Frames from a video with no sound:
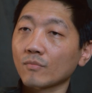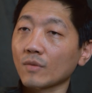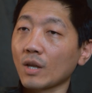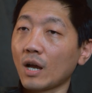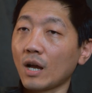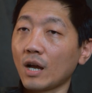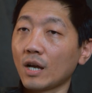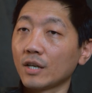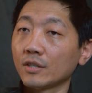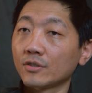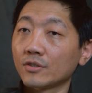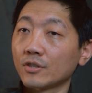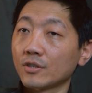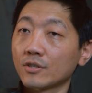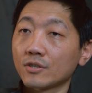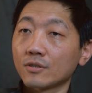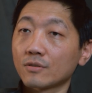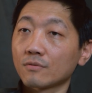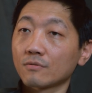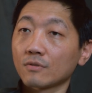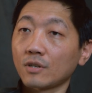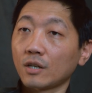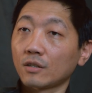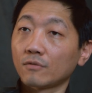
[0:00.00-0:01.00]
I
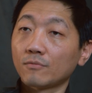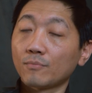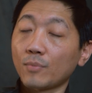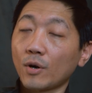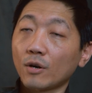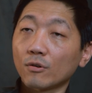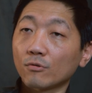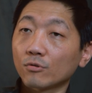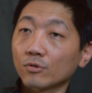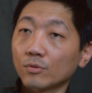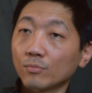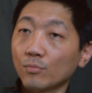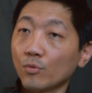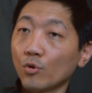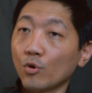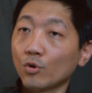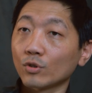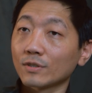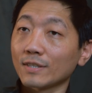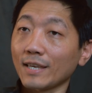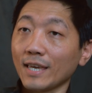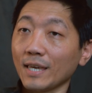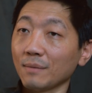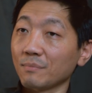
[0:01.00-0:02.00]
just kind of borrowed more
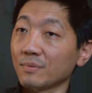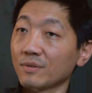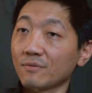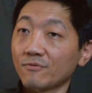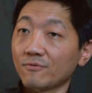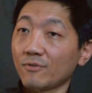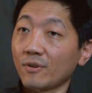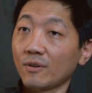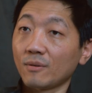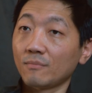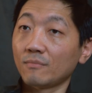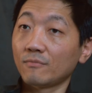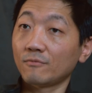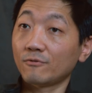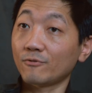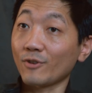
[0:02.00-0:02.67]
tapes from